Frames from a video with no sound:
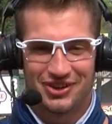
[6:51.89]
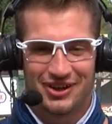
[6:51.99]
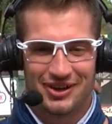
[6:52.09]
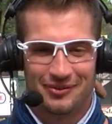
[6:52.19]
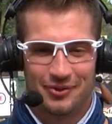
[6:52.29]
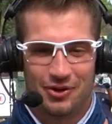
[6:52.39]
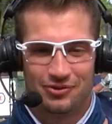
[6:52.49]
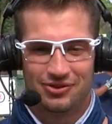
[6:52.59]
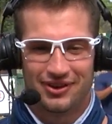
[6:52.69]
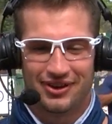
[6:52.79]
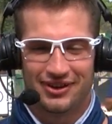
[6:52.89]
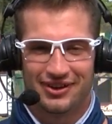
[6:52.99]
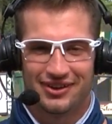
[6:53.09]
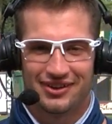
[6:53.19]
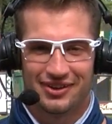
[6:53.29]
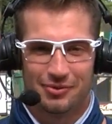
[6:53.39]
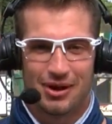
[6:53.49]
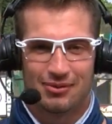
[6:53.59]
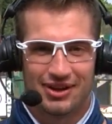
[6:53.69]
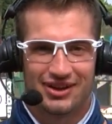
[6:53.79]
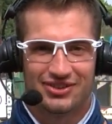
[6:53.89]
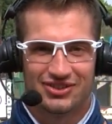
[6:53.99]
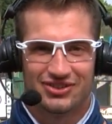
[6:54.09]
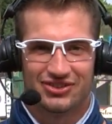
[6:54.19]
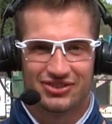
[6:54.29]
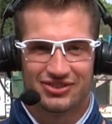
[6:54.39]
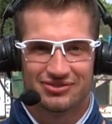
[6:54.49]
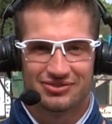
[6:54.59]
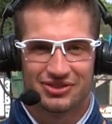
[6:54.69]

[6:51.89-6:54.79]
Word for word: Um, hopefully, the bobblehead is as